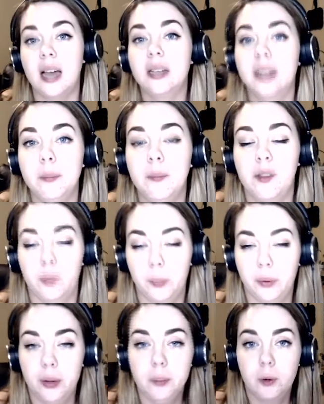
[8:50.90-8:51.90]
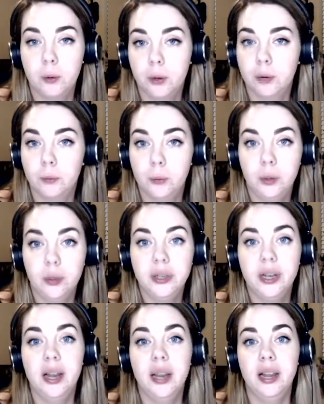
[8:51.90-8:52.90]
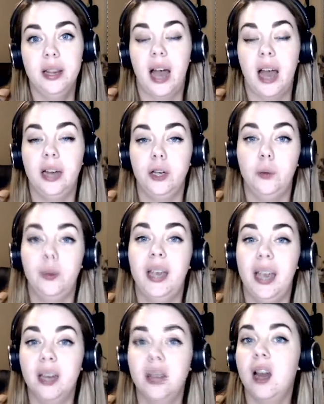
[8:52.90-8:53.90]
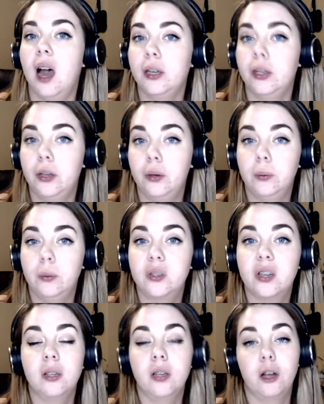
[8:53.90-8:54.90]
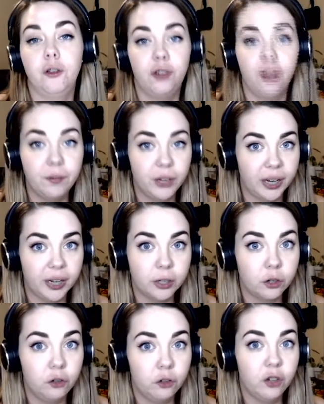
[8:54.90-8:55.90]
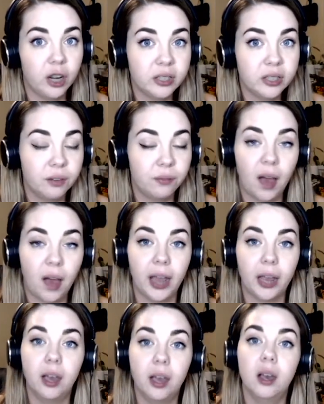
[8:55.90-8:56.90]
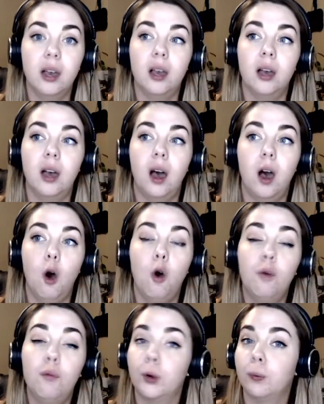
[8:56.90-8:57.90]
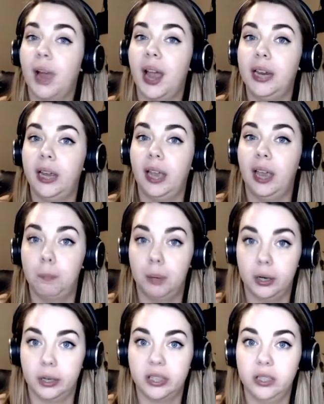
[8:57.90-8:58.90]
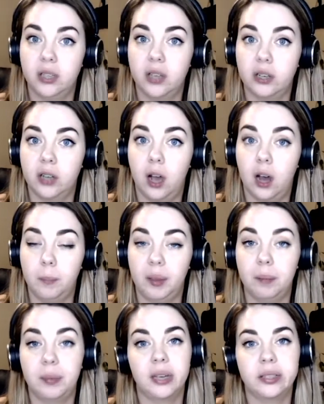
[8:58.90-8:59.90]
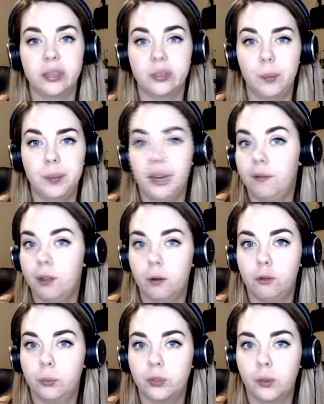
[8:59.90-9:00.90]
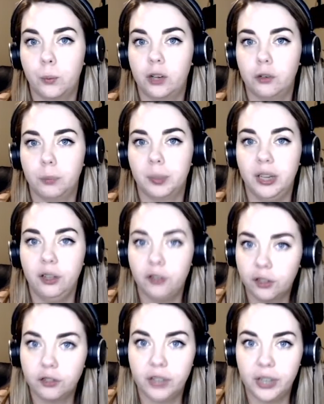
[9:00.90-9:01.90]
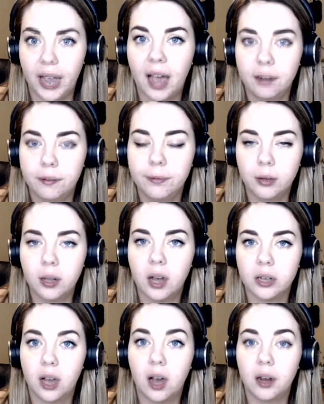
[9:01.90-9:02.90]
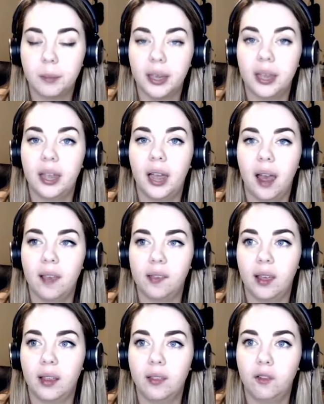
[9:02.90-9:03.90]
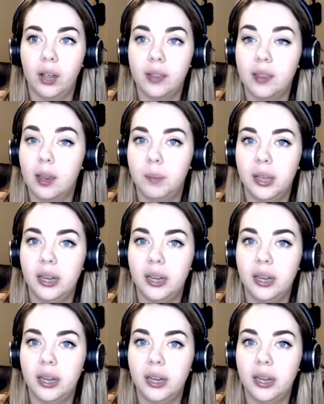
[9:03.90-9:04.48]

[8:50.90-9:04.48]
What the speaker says: And at that time, the Supreme Court ruled that you cannot use longevity to justify overriding a person's autonomy, because this woman, even though she was a quadriplegic, she had full autonomy, as in she